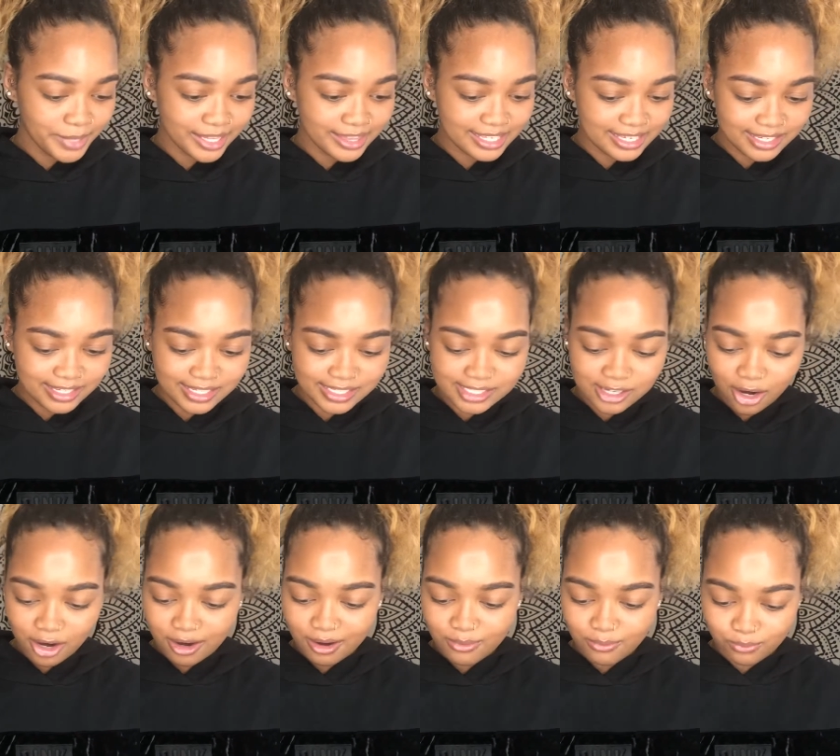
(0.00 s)
these
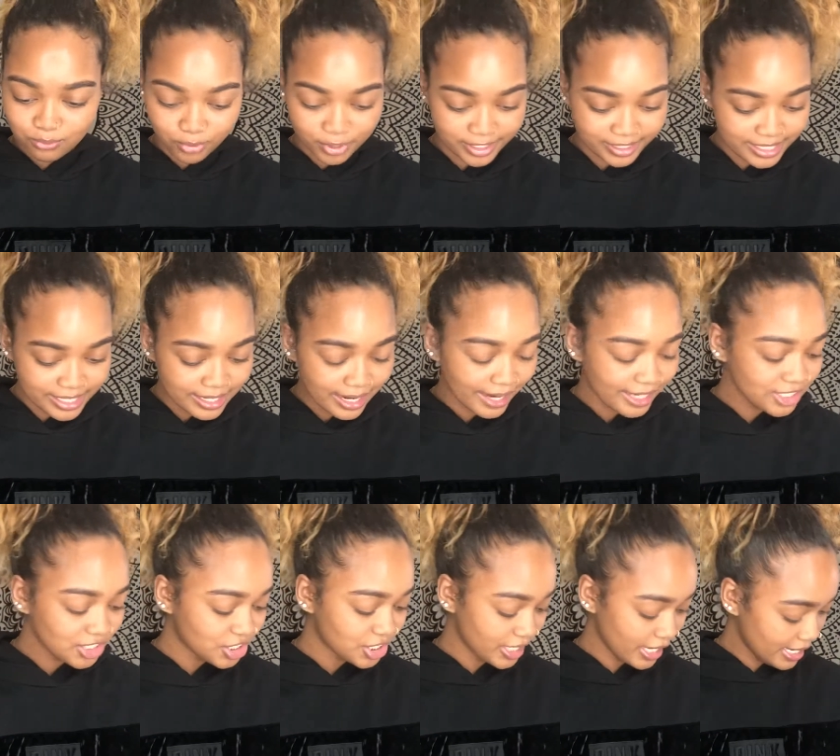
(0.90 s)
are really
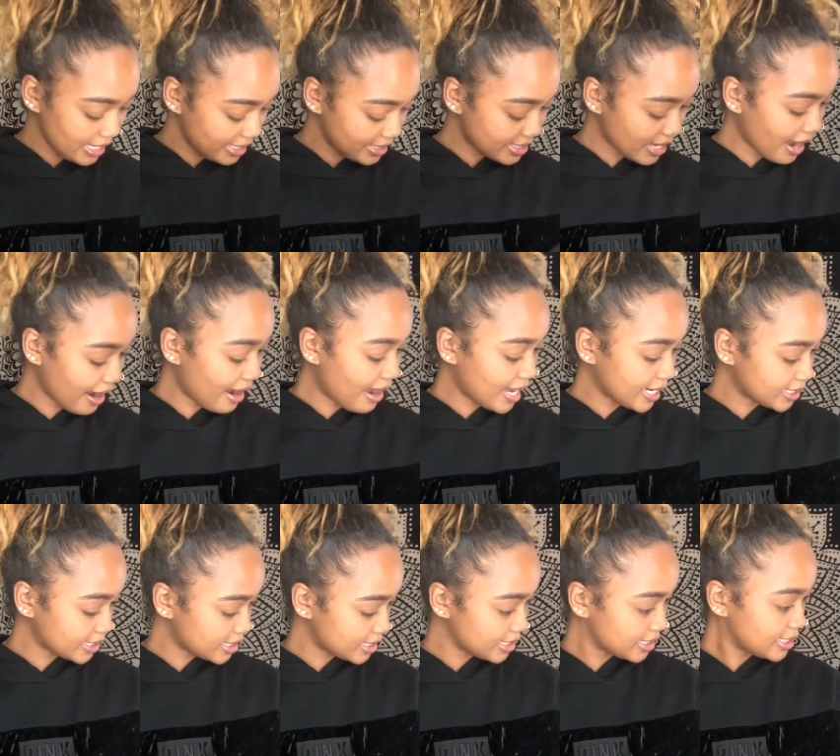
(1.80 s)
nice shades. I
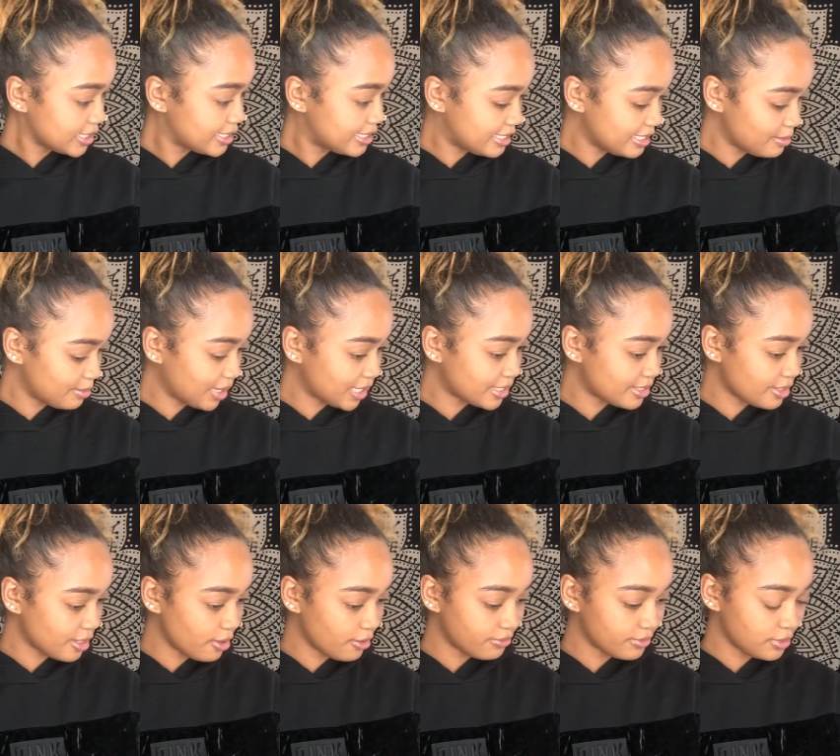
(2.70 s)
honestly could see
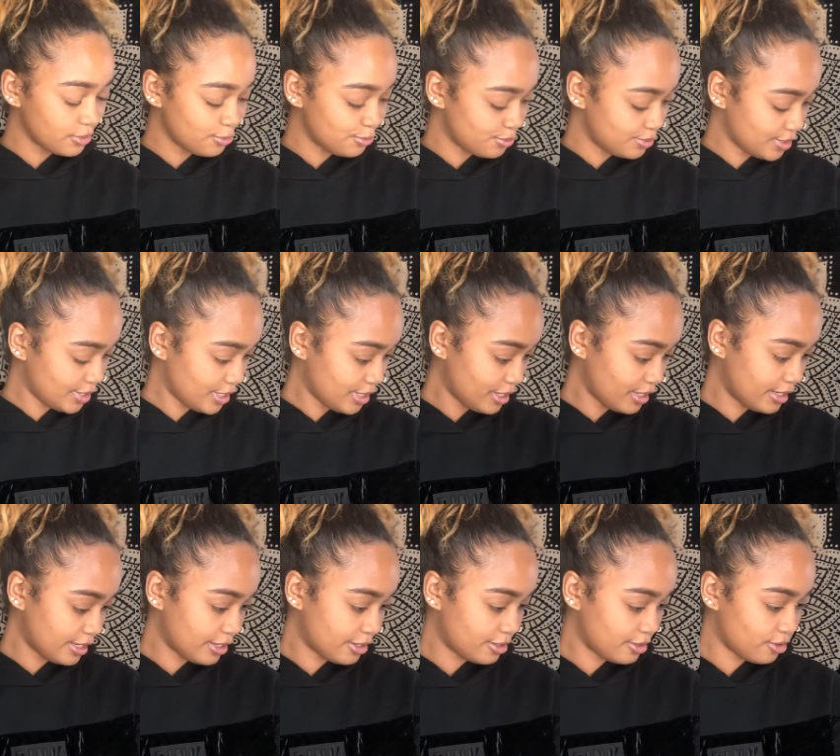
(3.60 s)
myself
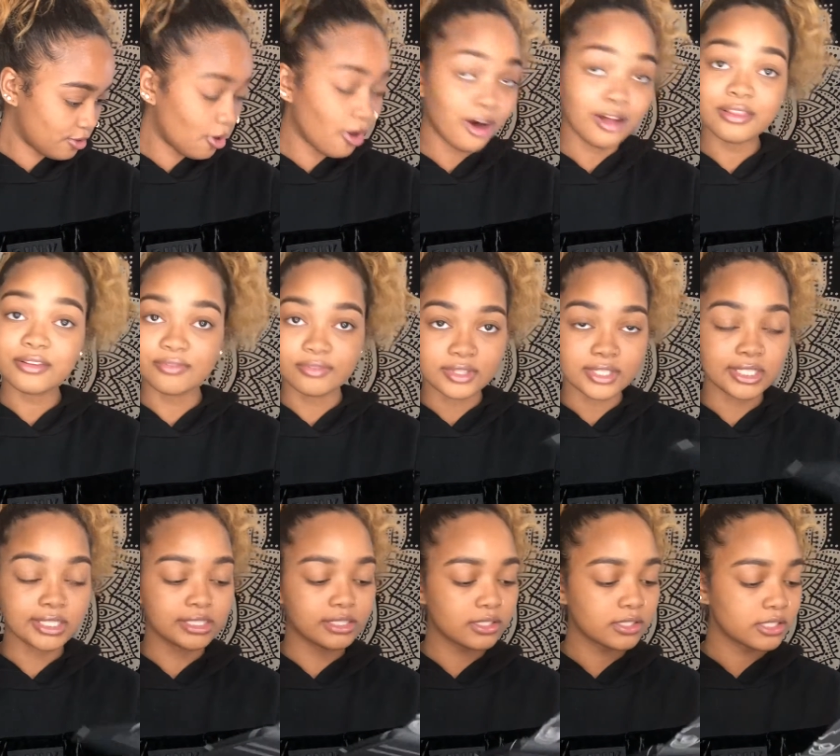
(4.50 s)
using all of
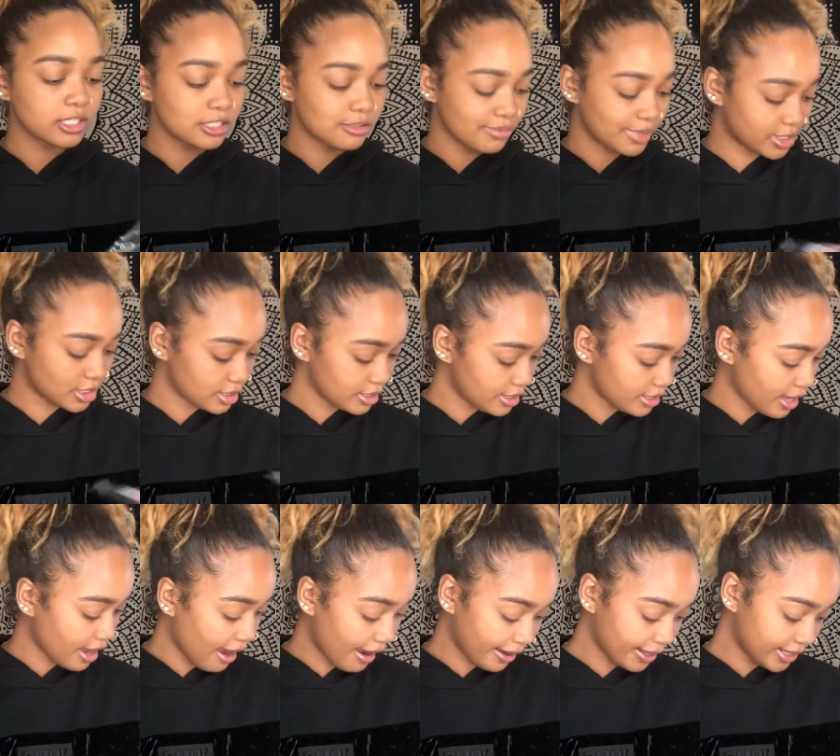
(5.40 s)
these, especially the
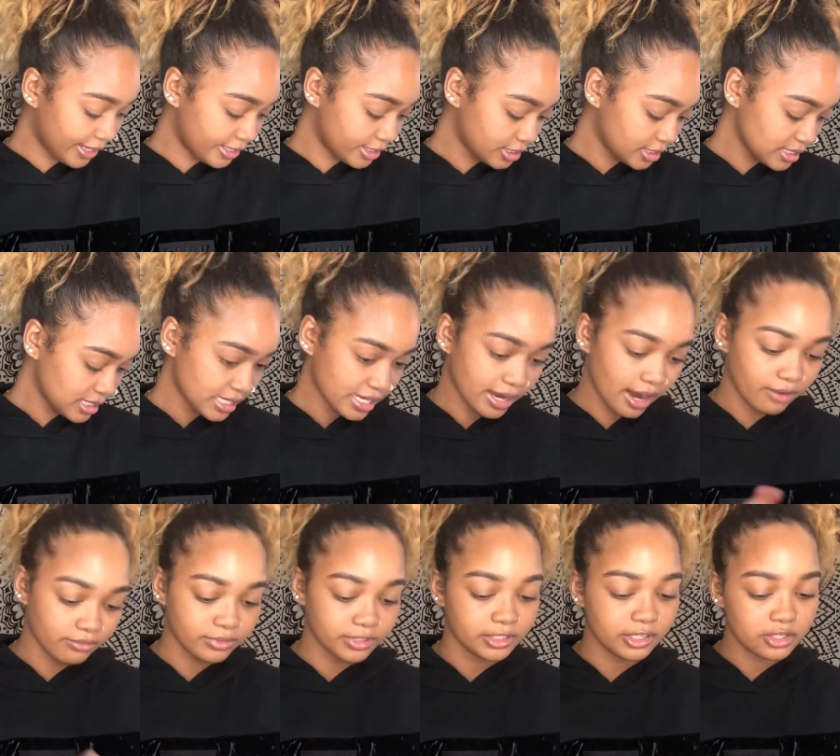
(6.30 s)
highlighters, and I
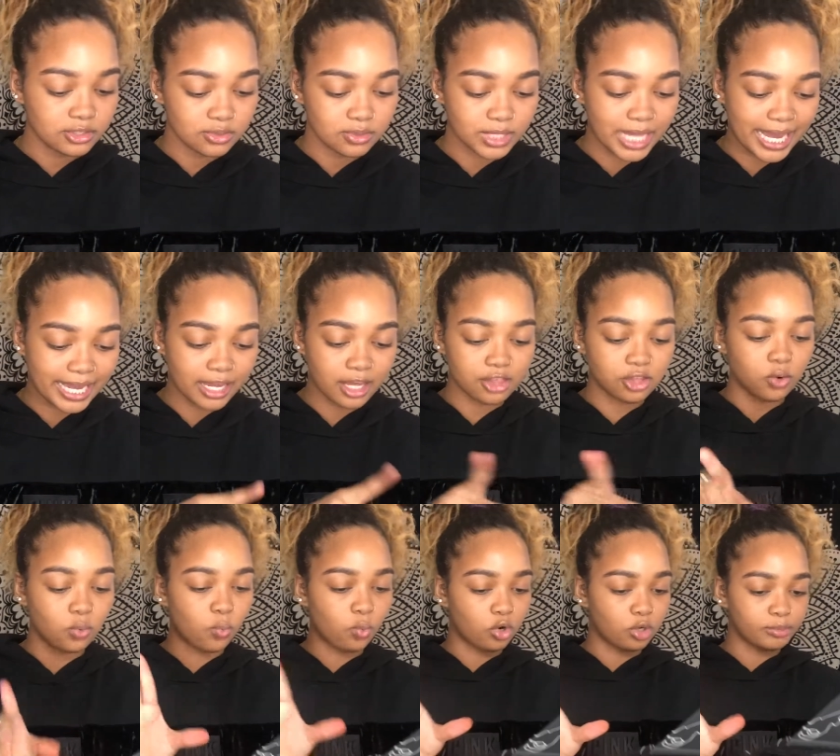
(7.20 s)
really do like
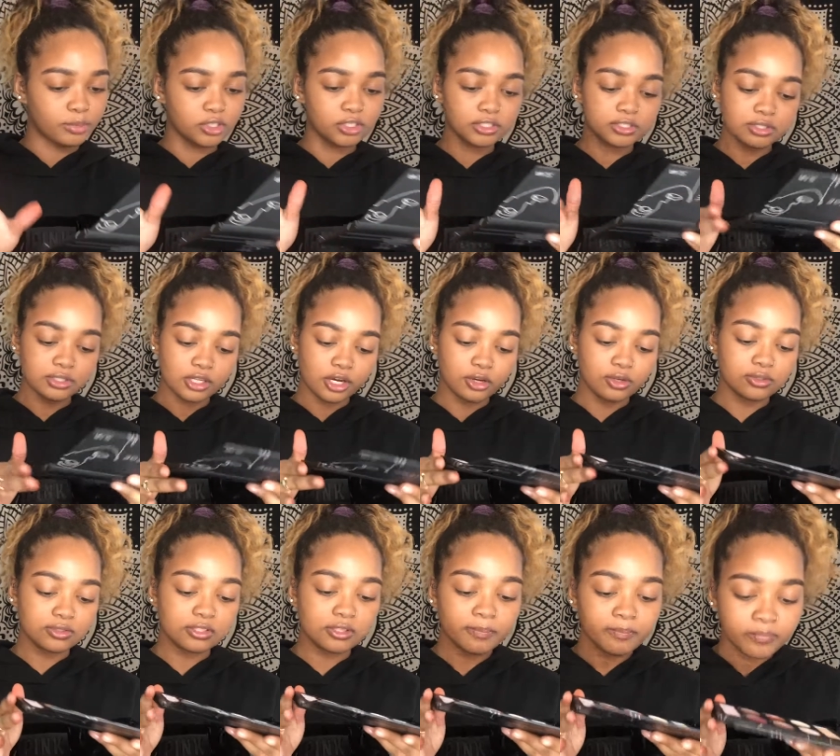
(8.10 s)
the warmer
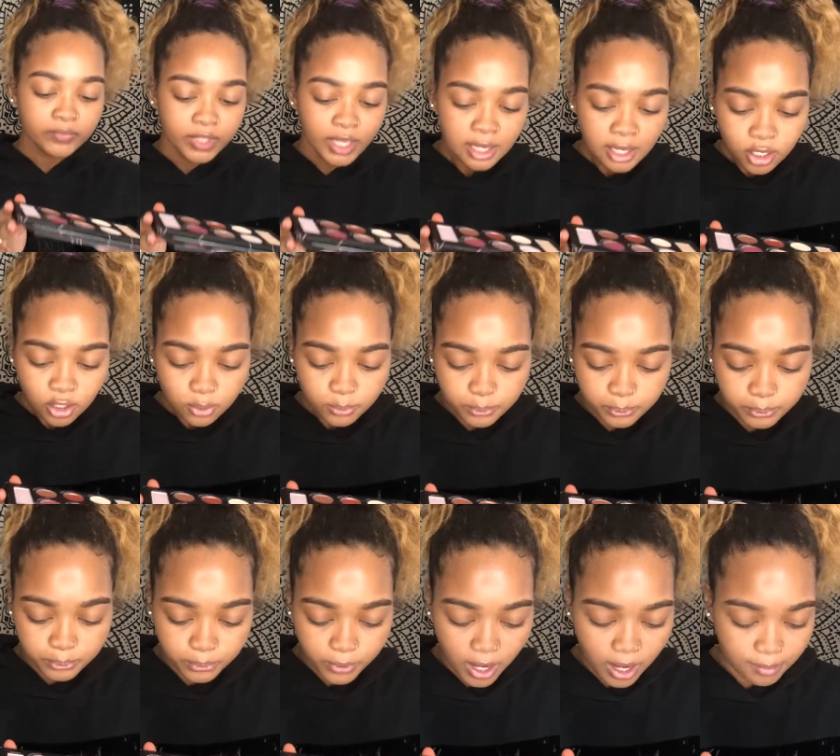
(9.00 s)
tones.
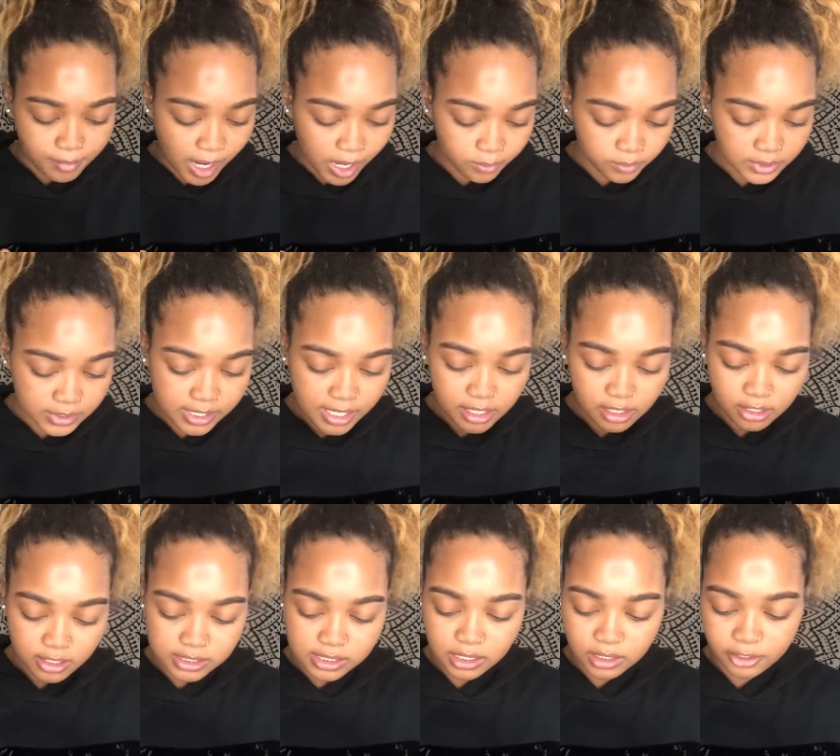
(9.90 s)
I will say
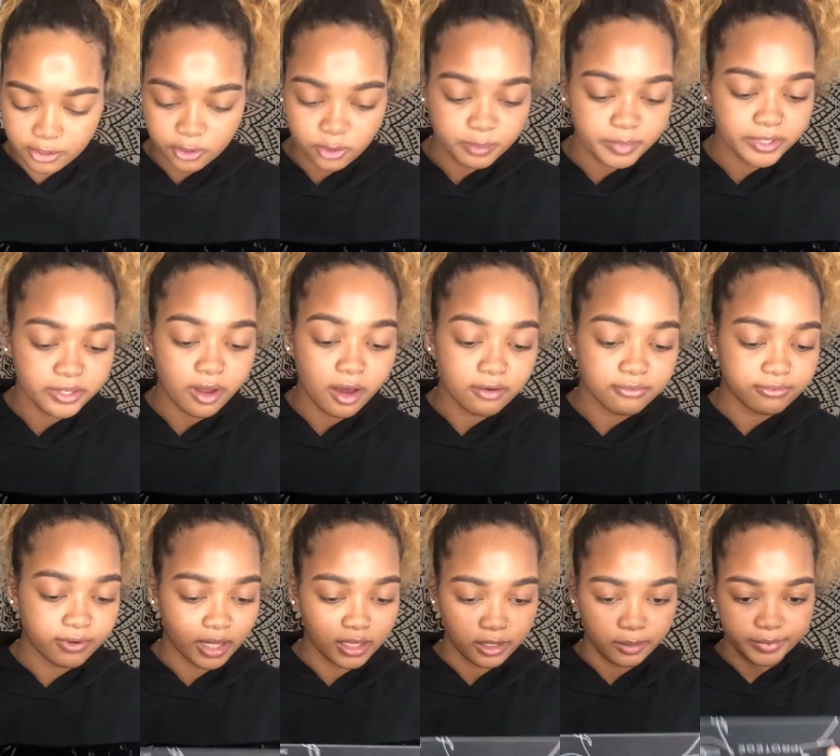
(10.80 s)
there's a little bit of
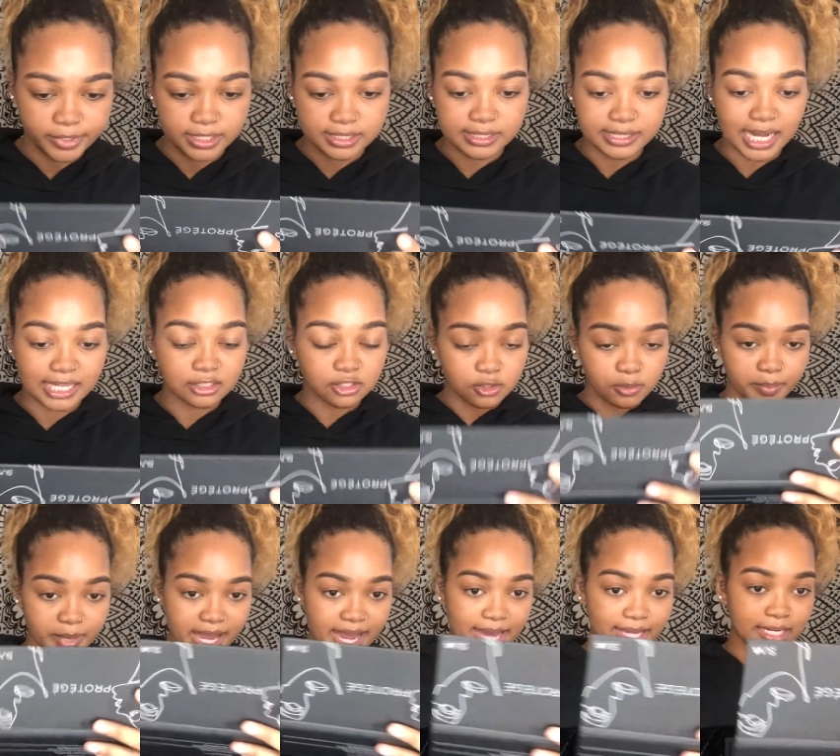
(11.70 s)
fallout, but it's not too
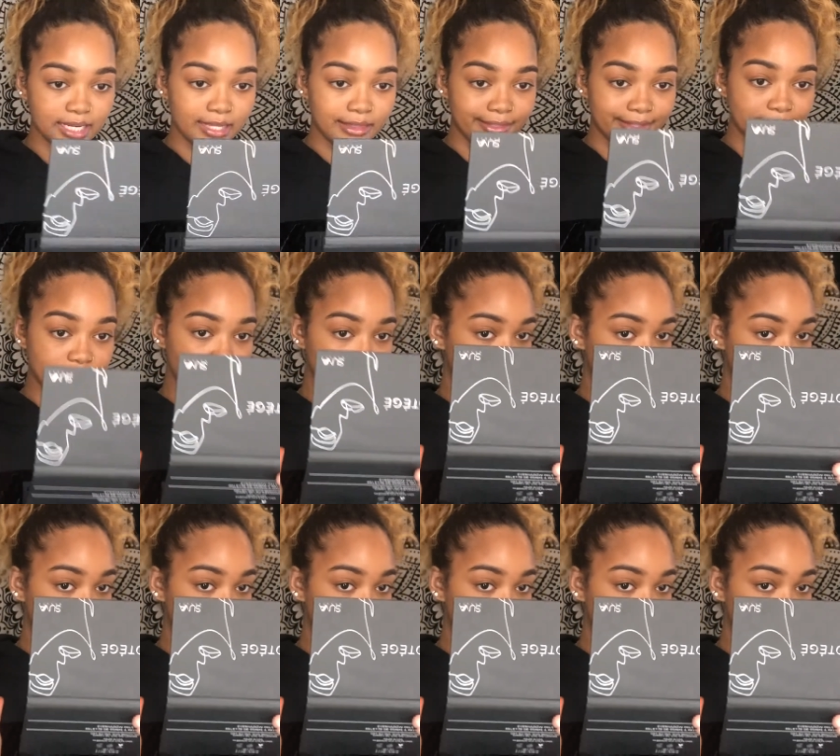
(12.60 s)
bad, and this